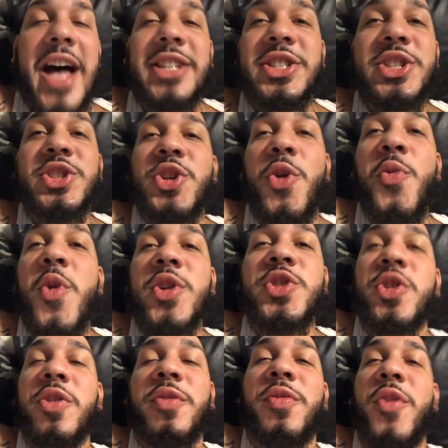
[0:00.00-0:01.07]
I just don't
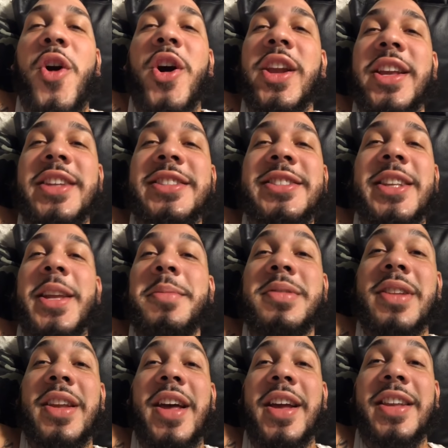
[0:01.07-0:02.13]
want you to fart in your
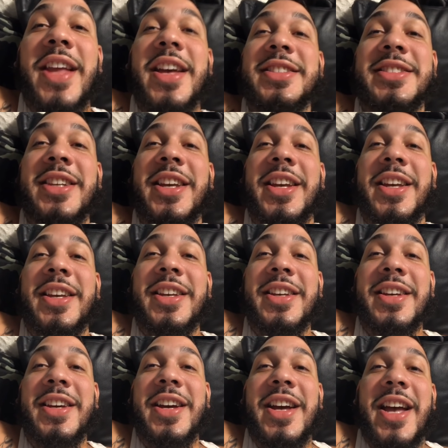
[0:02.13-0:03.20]
sleep tonight. That's oh it.
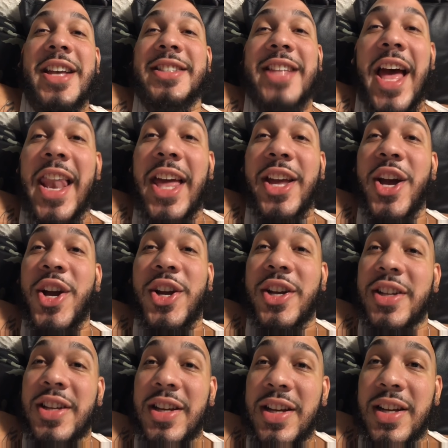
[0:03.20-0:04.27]
Is that like I
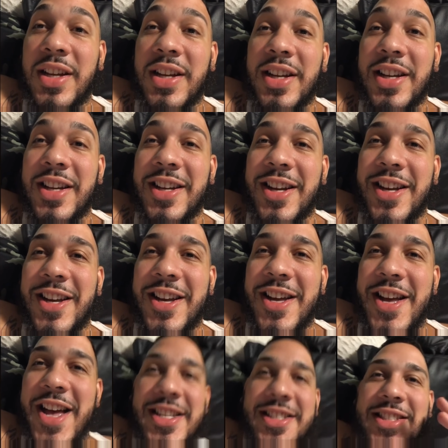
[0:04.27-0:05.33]
a fart in my
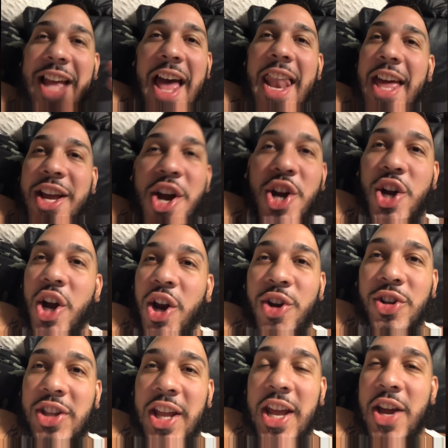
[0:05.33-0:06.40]
sleep? Is that like a
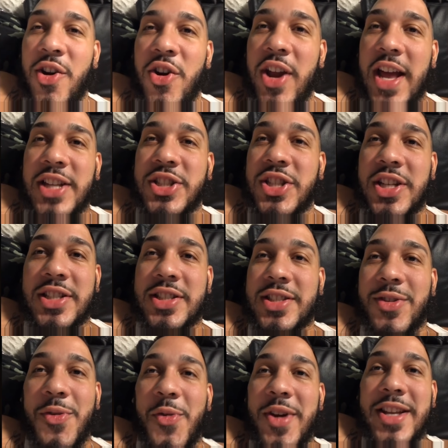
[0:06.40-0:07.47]
girl thing that's or that's
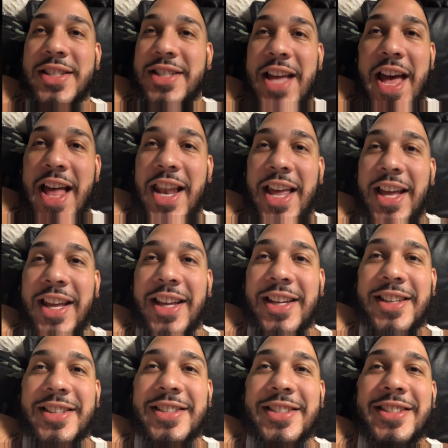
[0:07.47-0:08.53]
just me. what is that like?
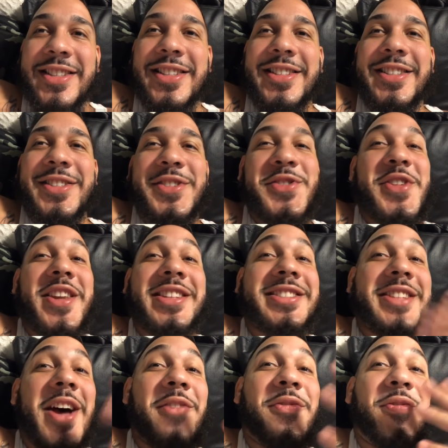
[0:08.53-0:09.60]
you, you
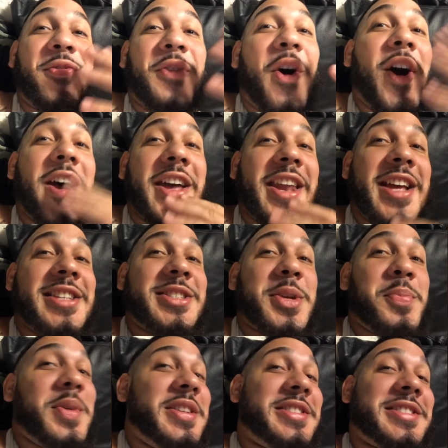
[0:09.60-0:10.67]
need to stop farting. Thing,
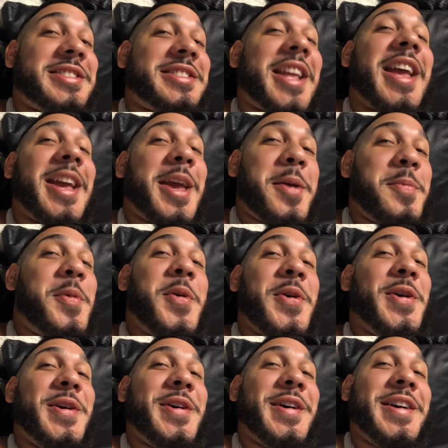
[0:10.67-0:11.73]
that should be stinking,
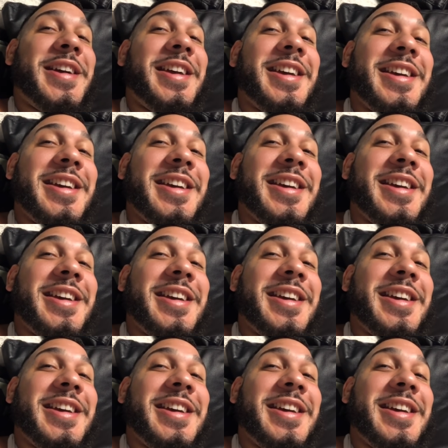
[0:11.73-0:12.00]
boy.